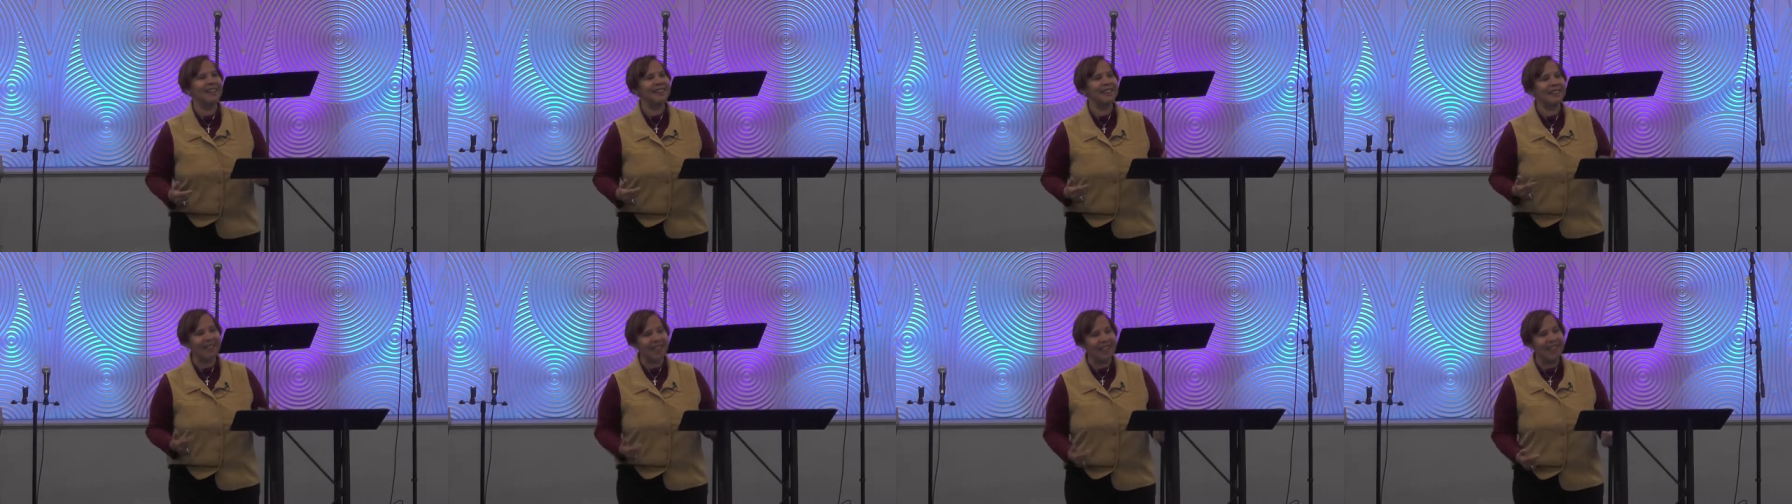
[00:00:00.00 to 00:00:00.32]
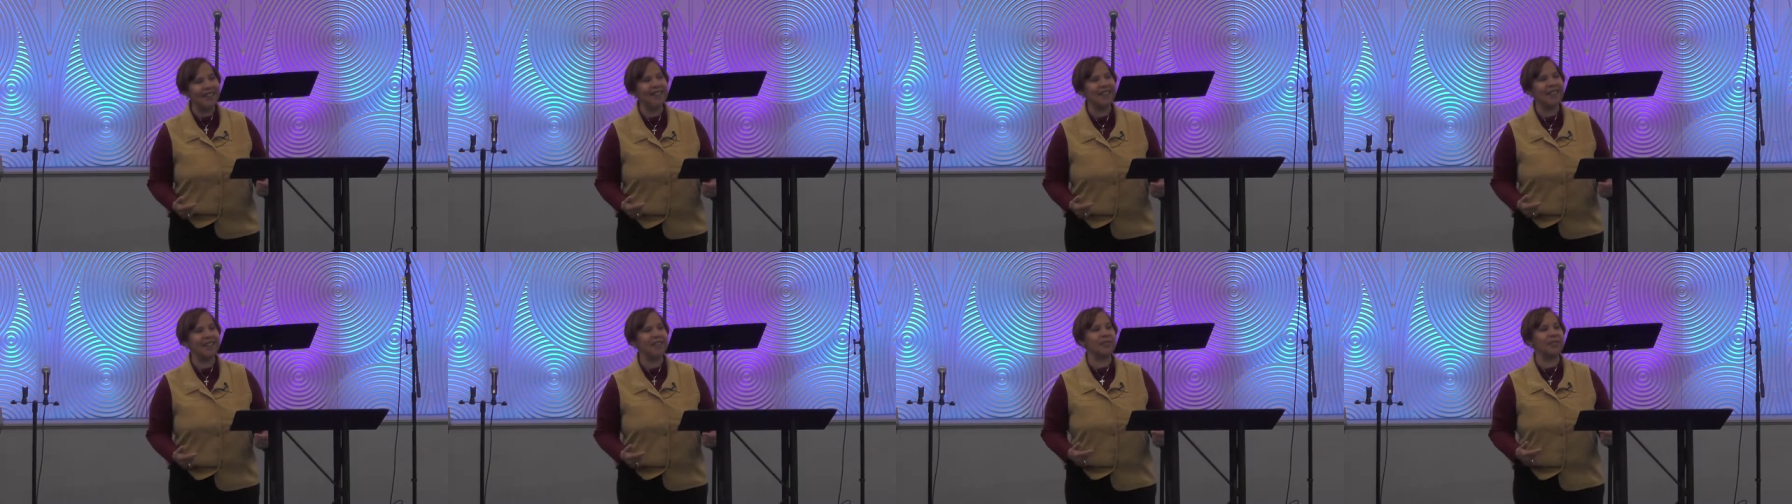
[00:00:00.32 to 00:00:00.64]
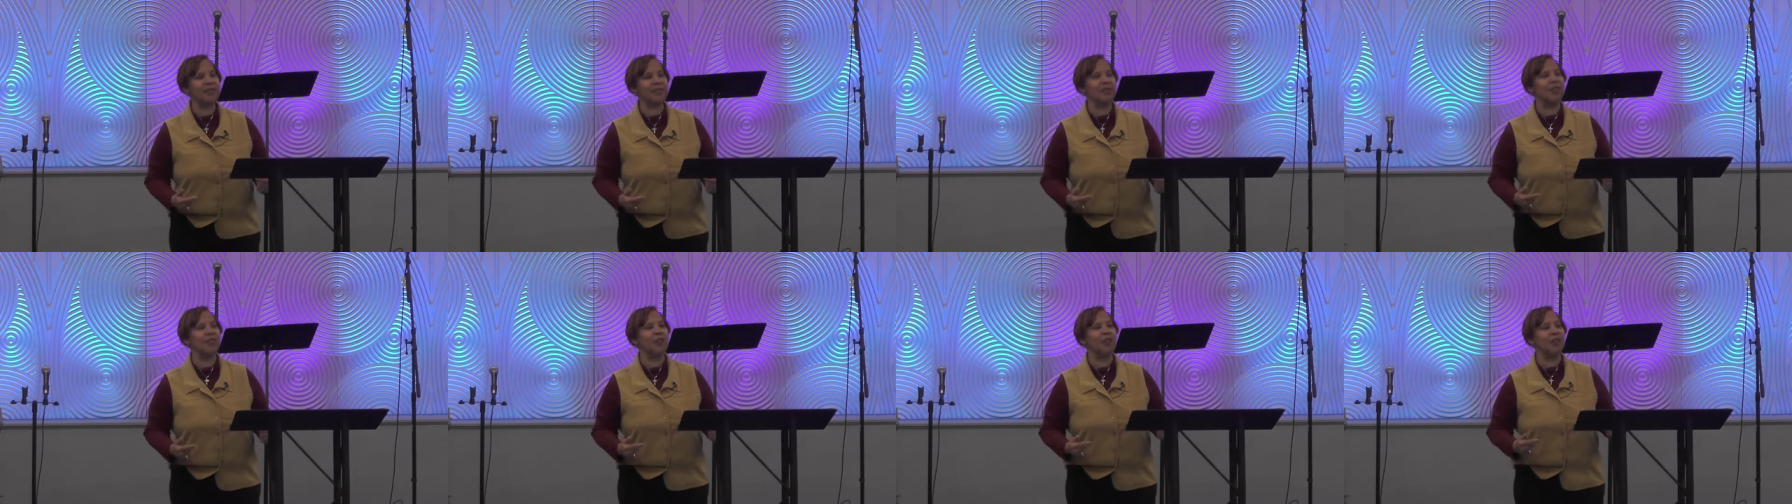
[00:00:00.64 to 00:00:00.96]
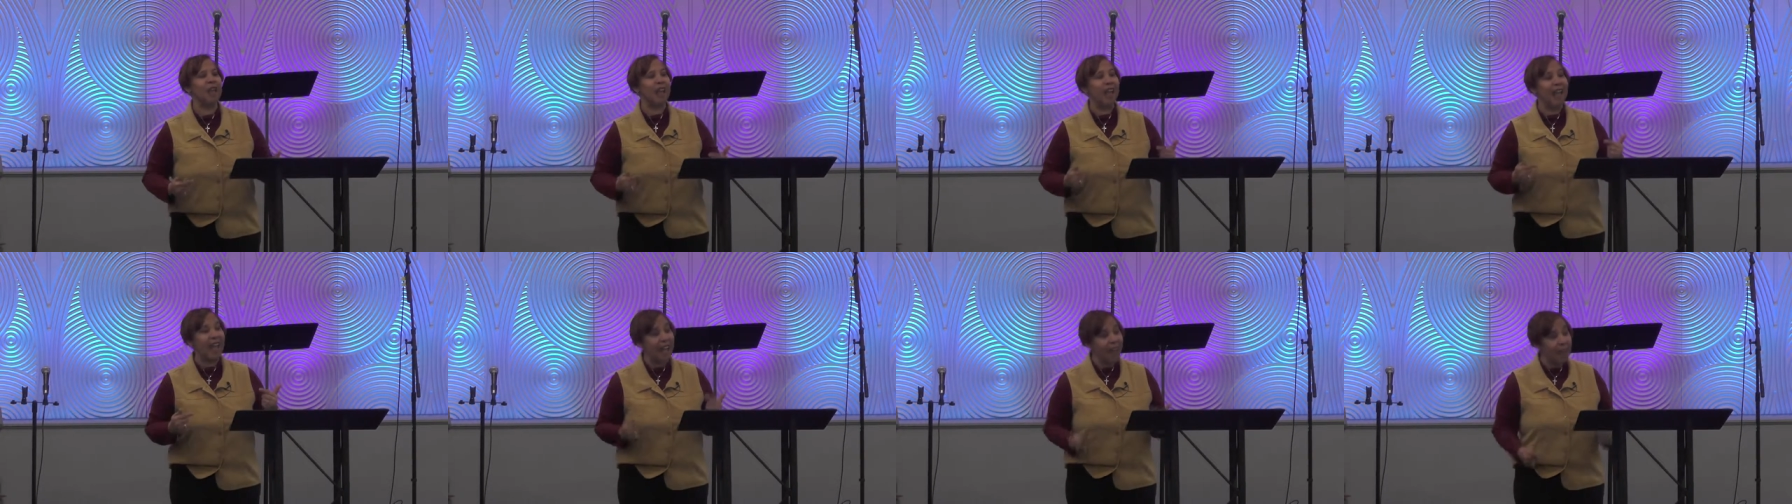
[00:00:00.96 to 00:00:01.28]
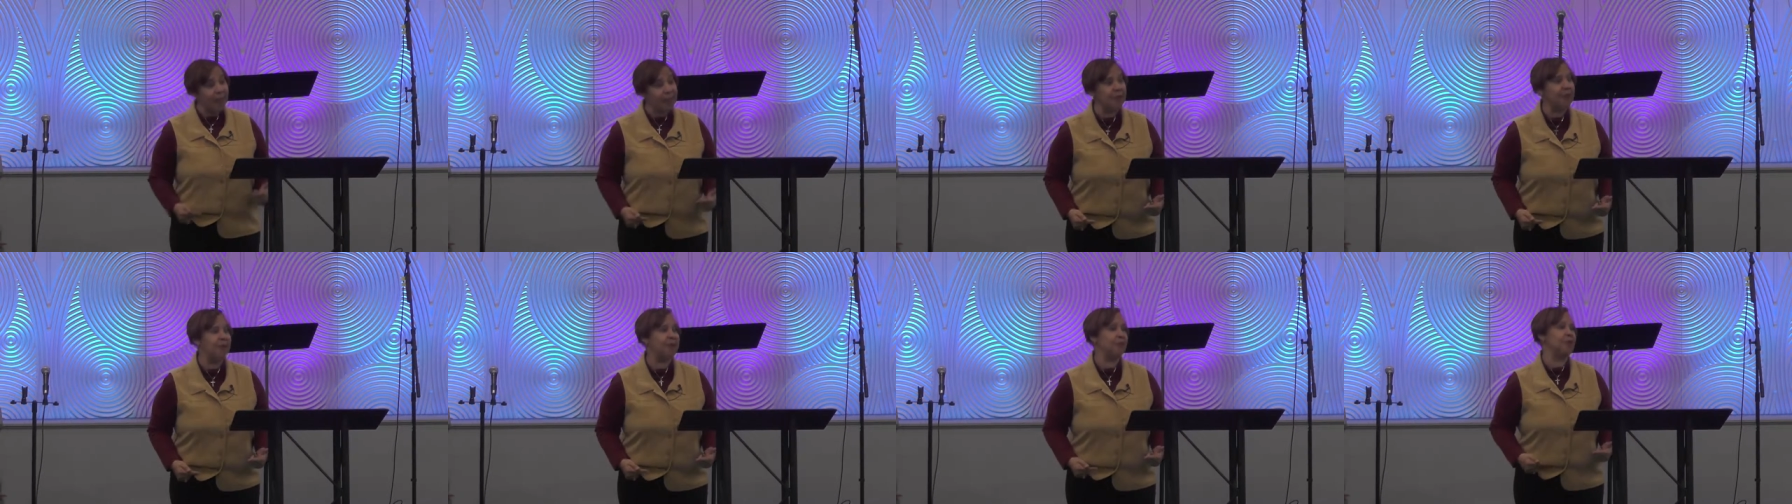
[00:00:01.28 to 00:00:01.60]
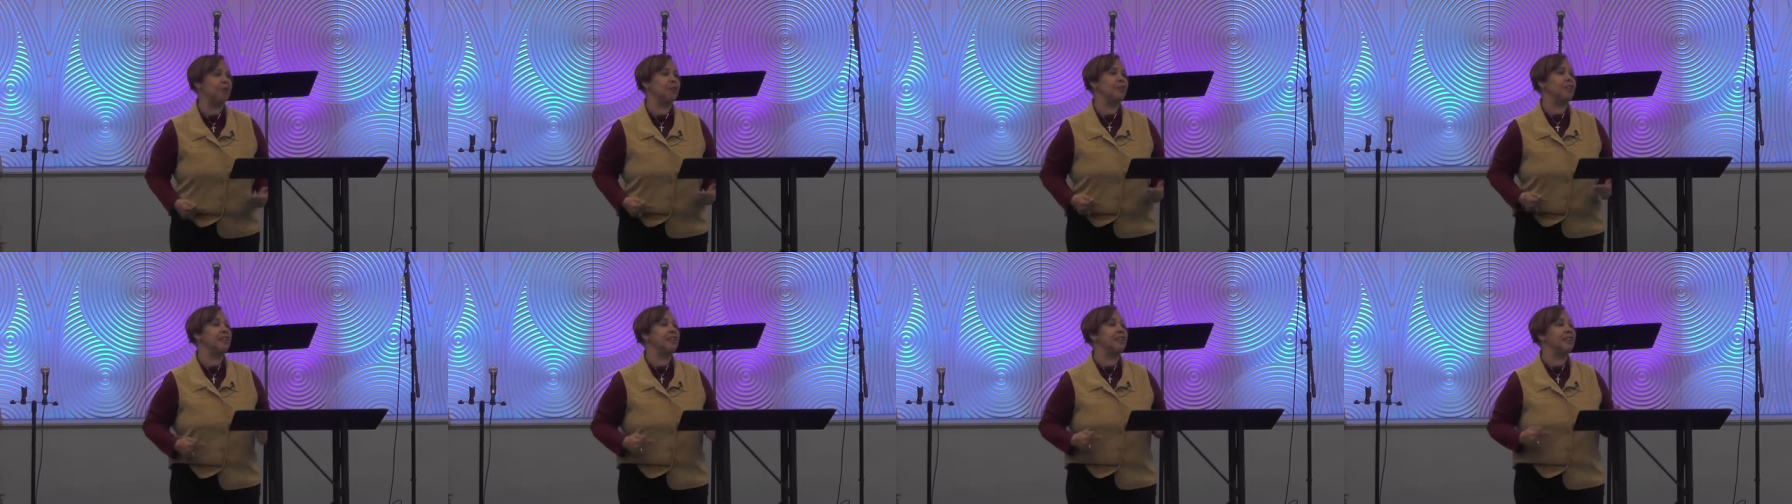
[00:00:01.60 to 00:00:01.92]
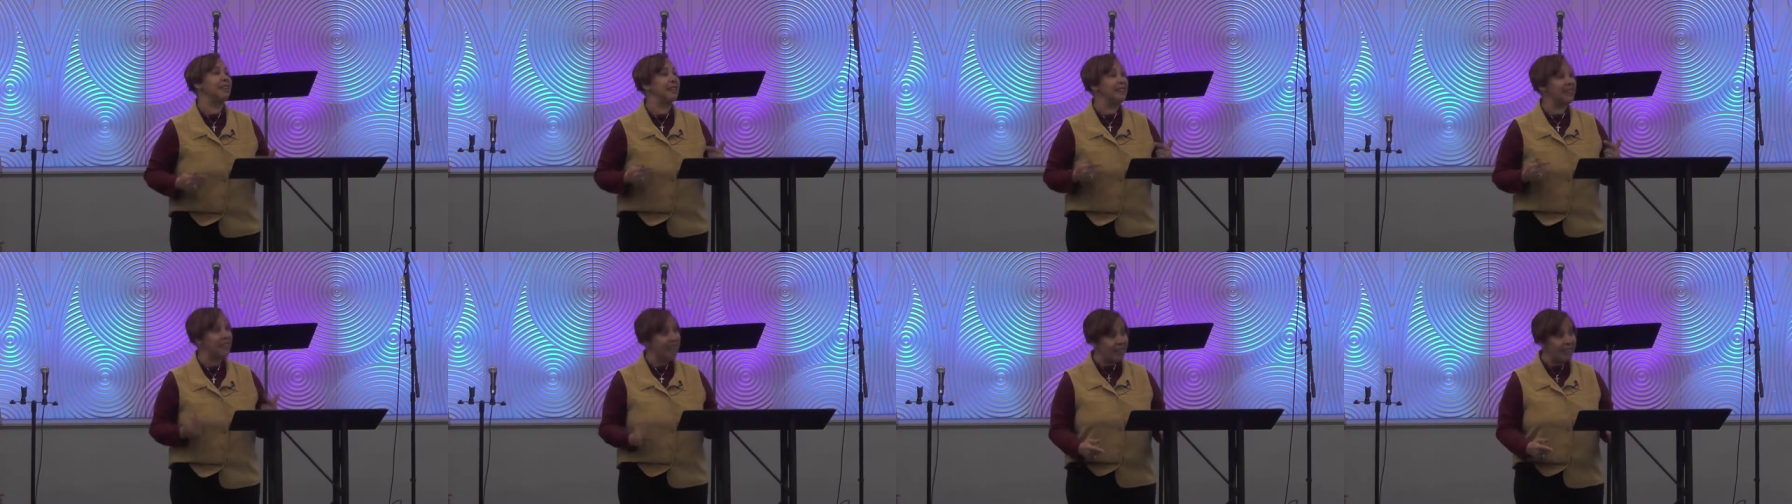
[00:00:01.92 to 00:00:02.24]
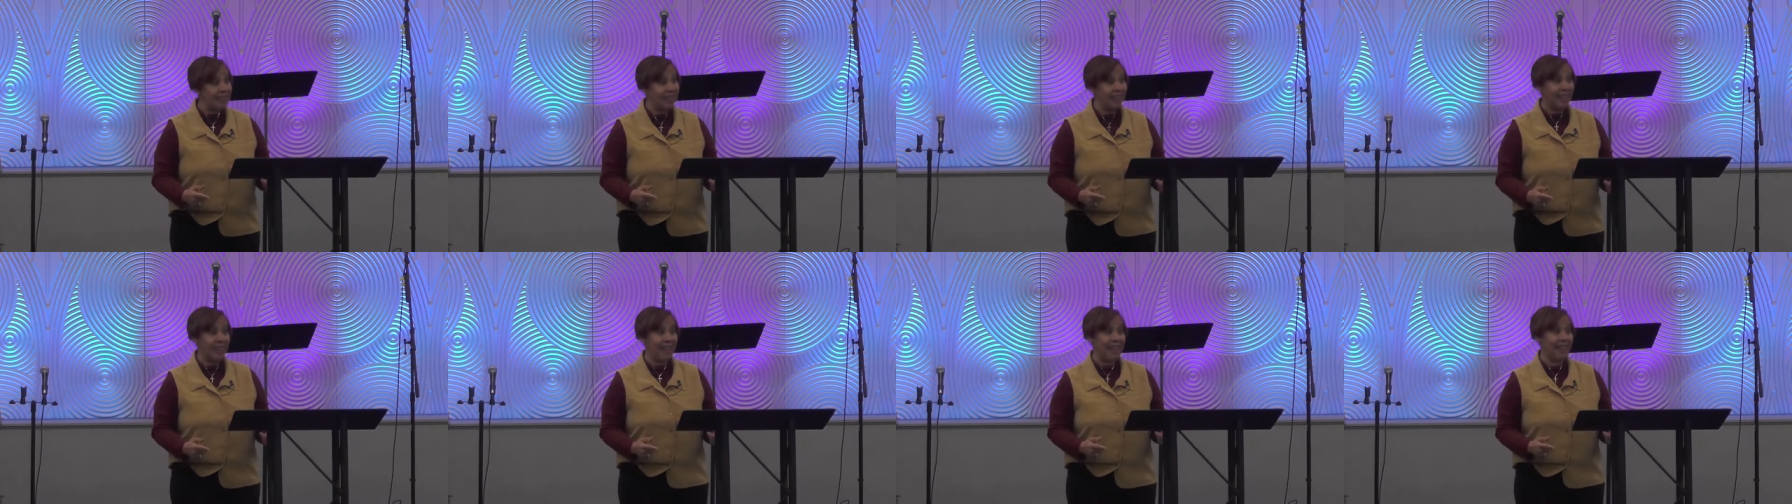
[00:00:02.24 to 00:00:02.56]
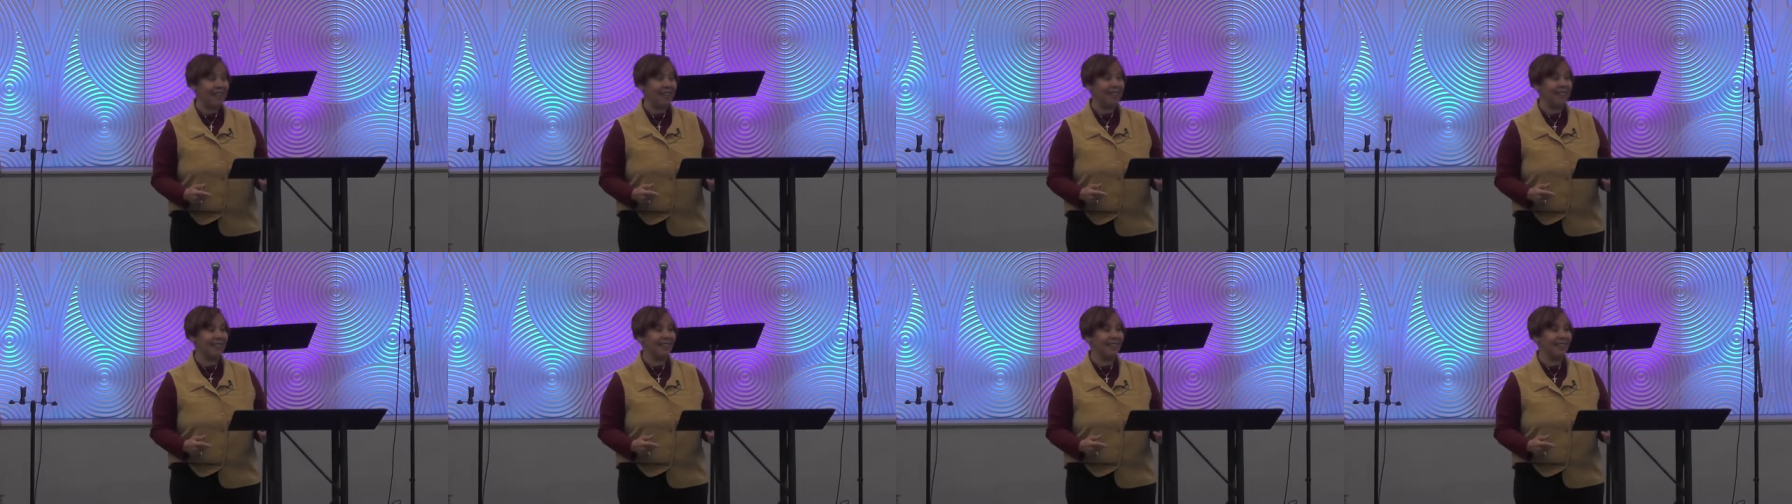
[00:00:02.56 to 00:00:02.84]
sang that song every Sunday.